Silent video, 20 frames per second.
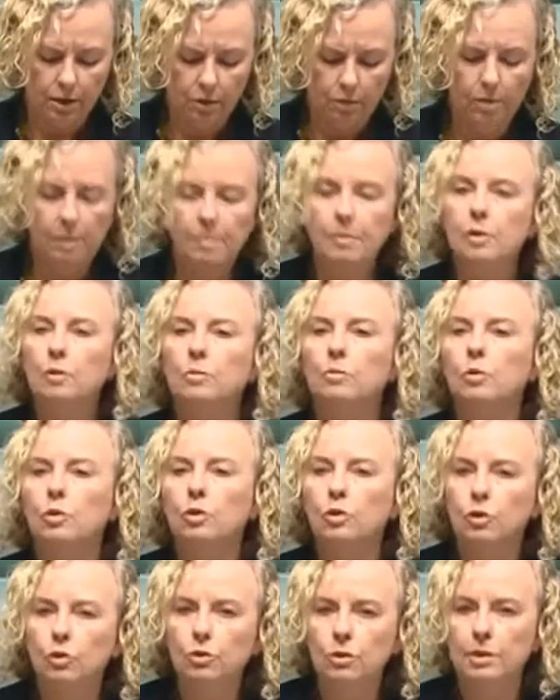women
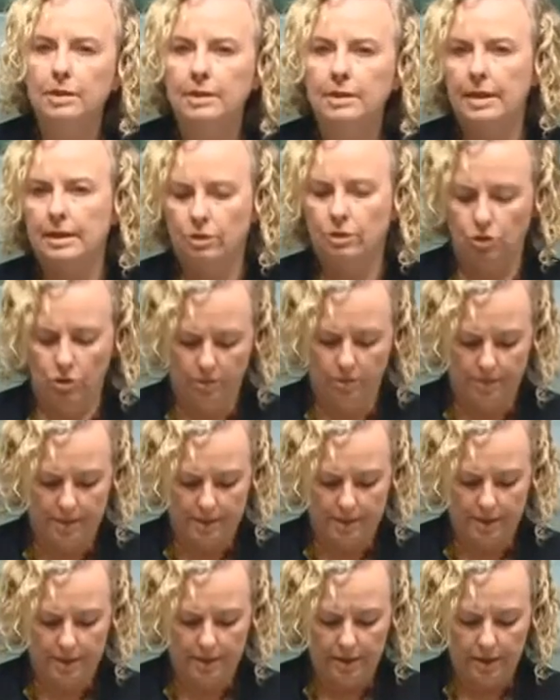would lose their
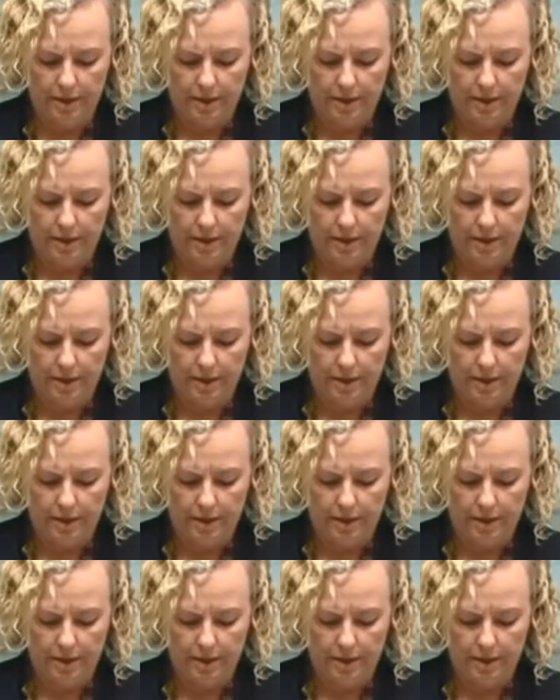jobs.